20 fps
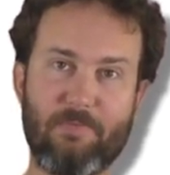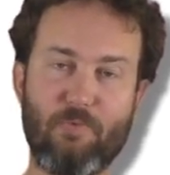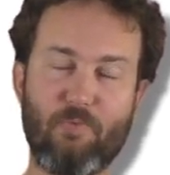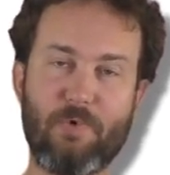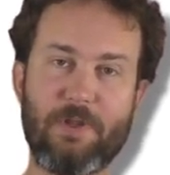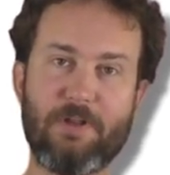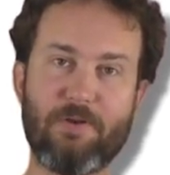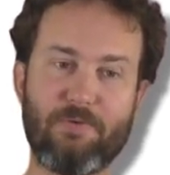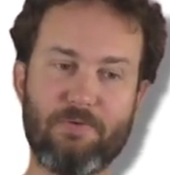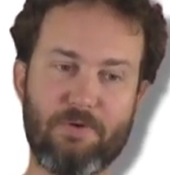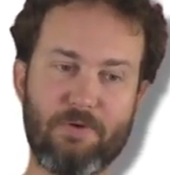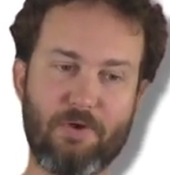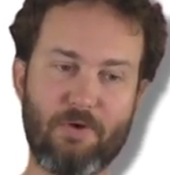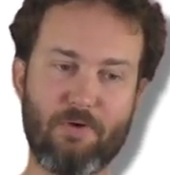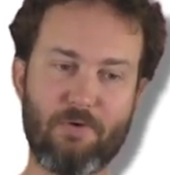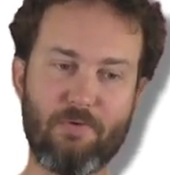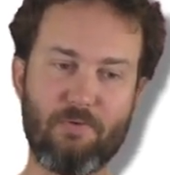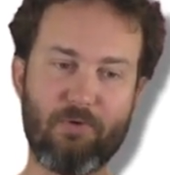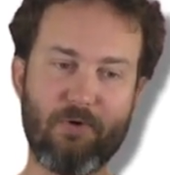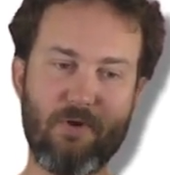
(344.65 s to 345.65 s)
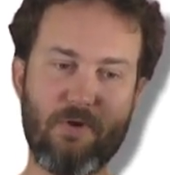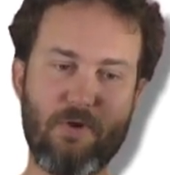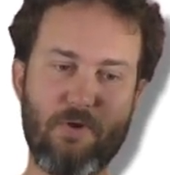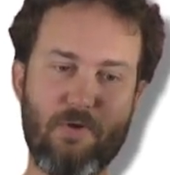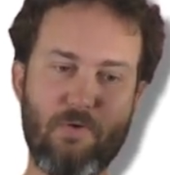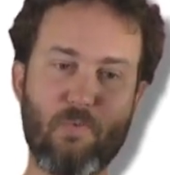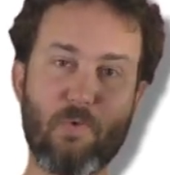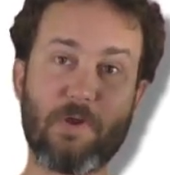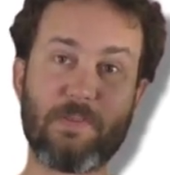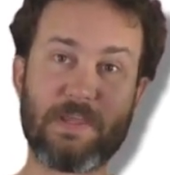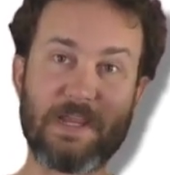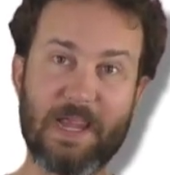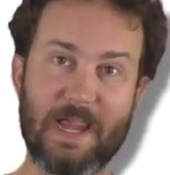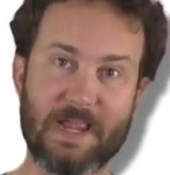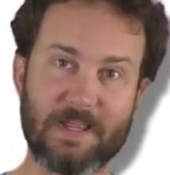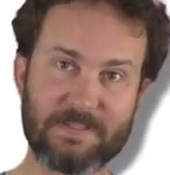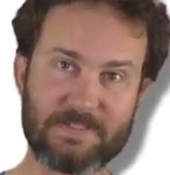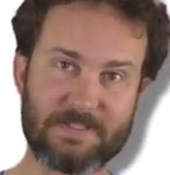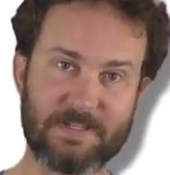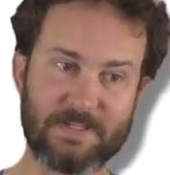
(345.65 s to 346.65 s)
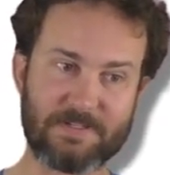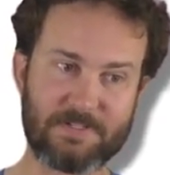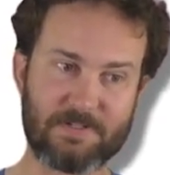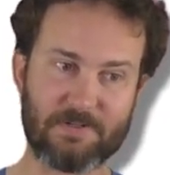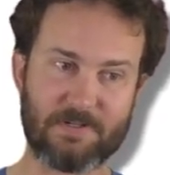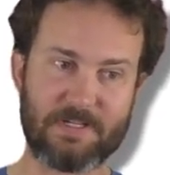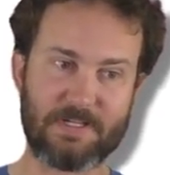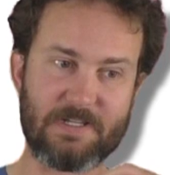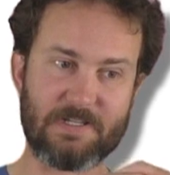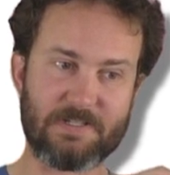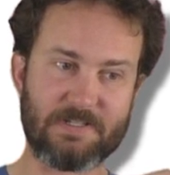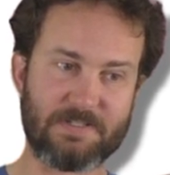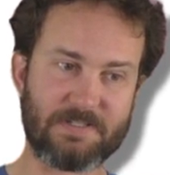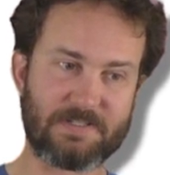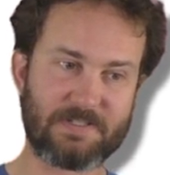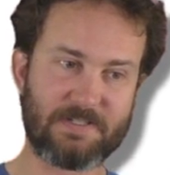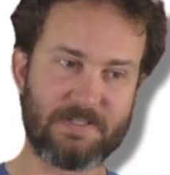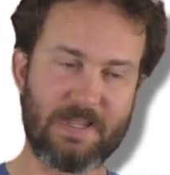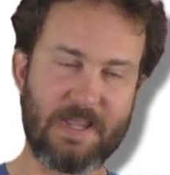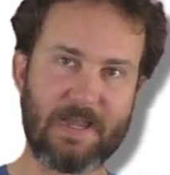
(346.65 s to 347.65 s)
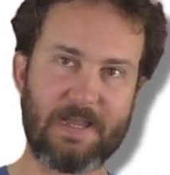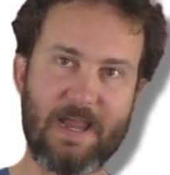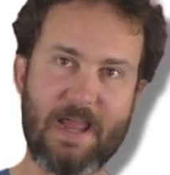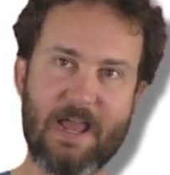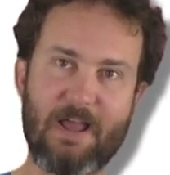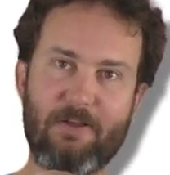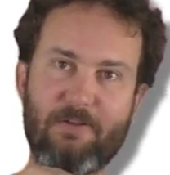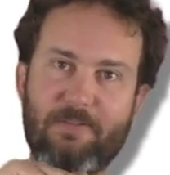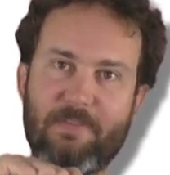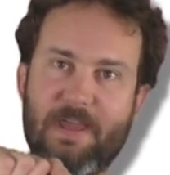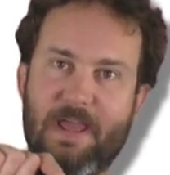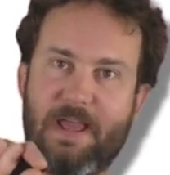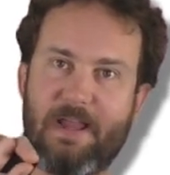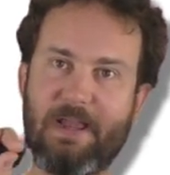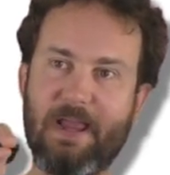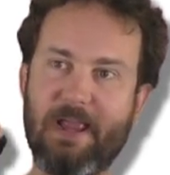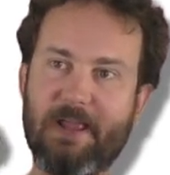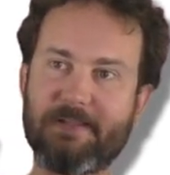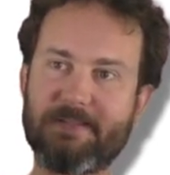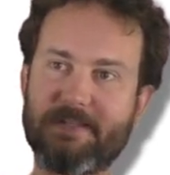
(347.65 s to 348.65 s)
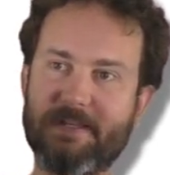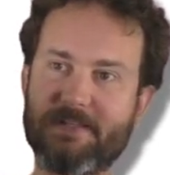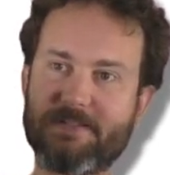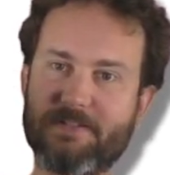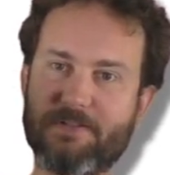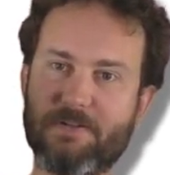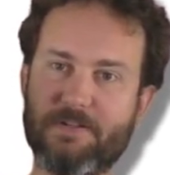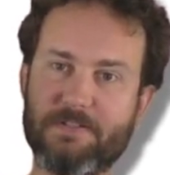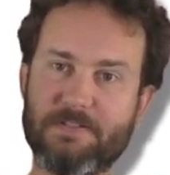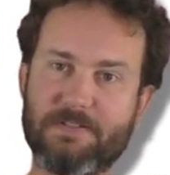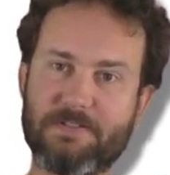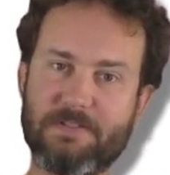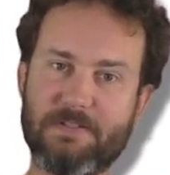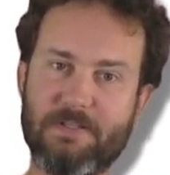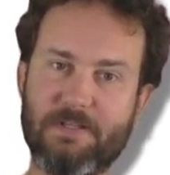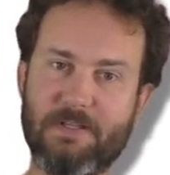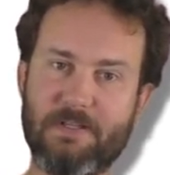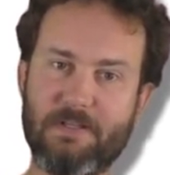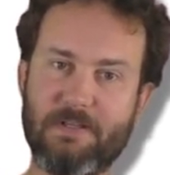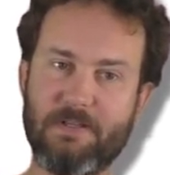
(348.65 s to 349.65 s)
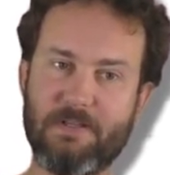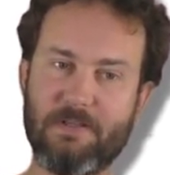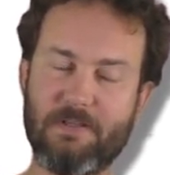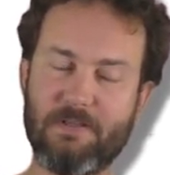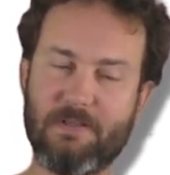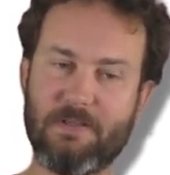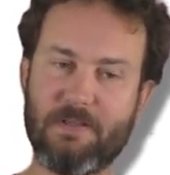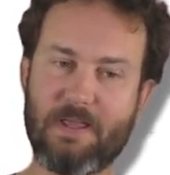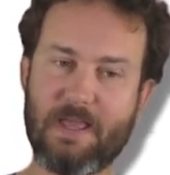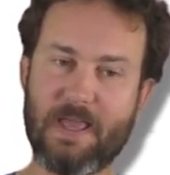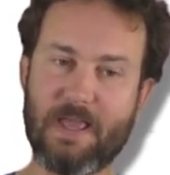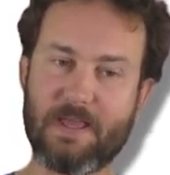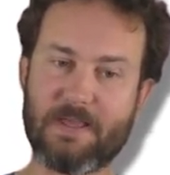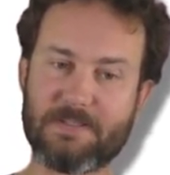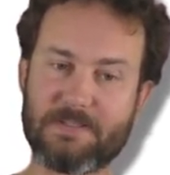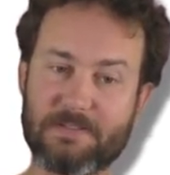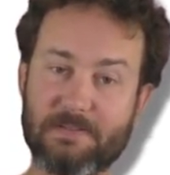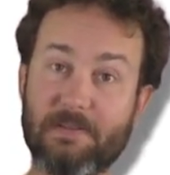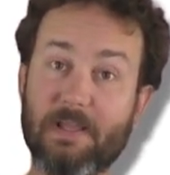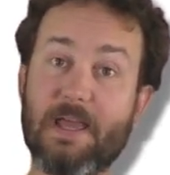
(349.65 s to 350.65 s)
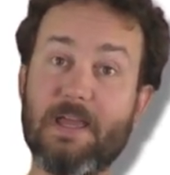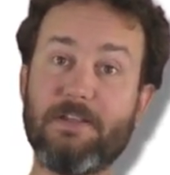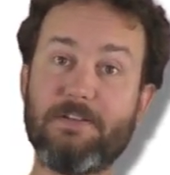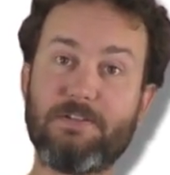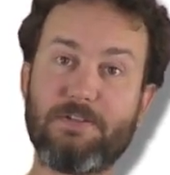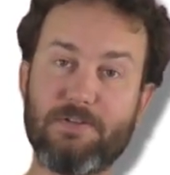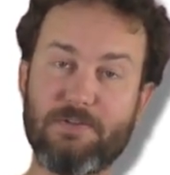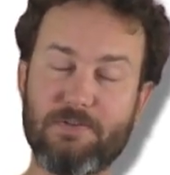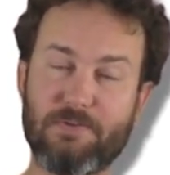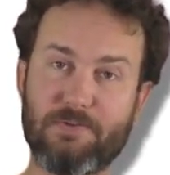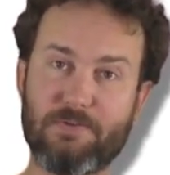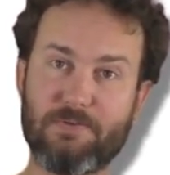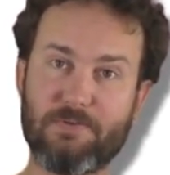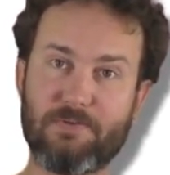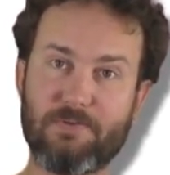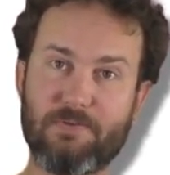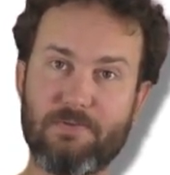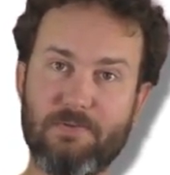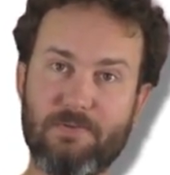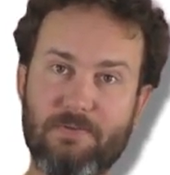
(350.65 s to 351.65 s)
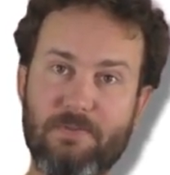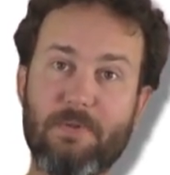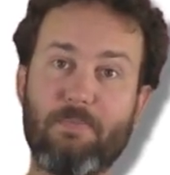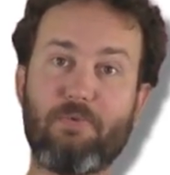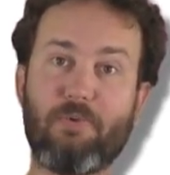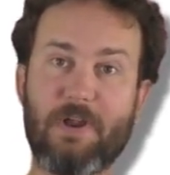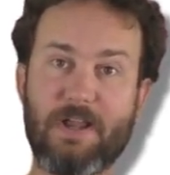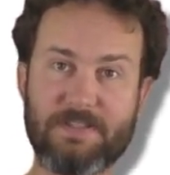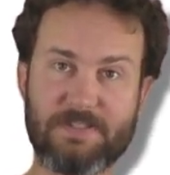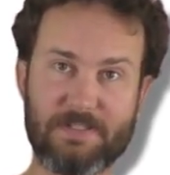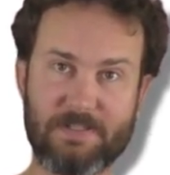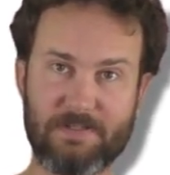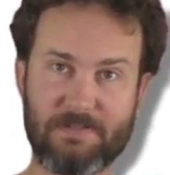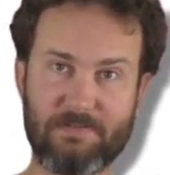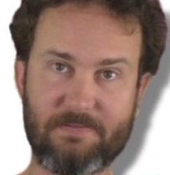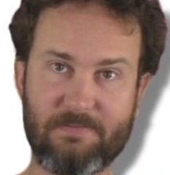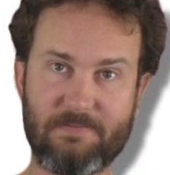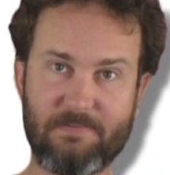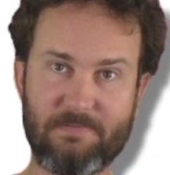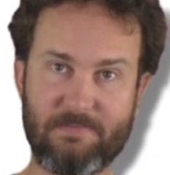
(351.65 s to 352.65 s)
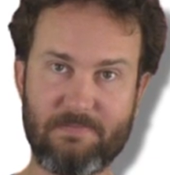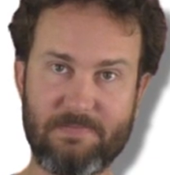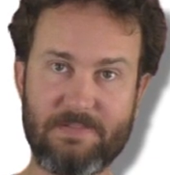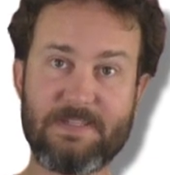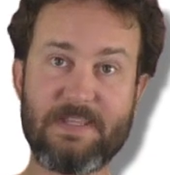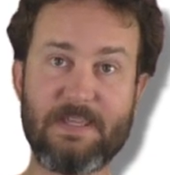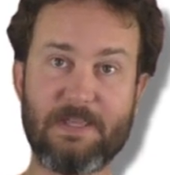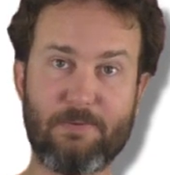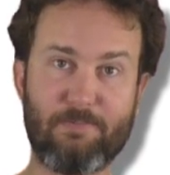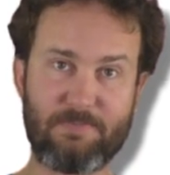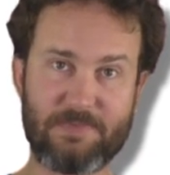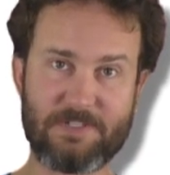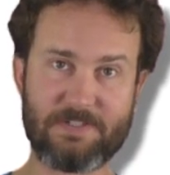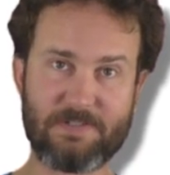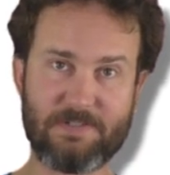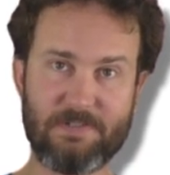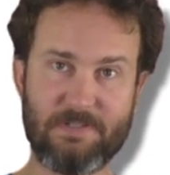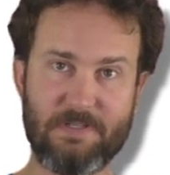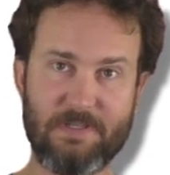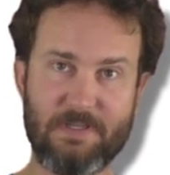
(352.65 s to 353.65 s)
We don't know where the ancestor is and how that ancestor has, has led to the present tips.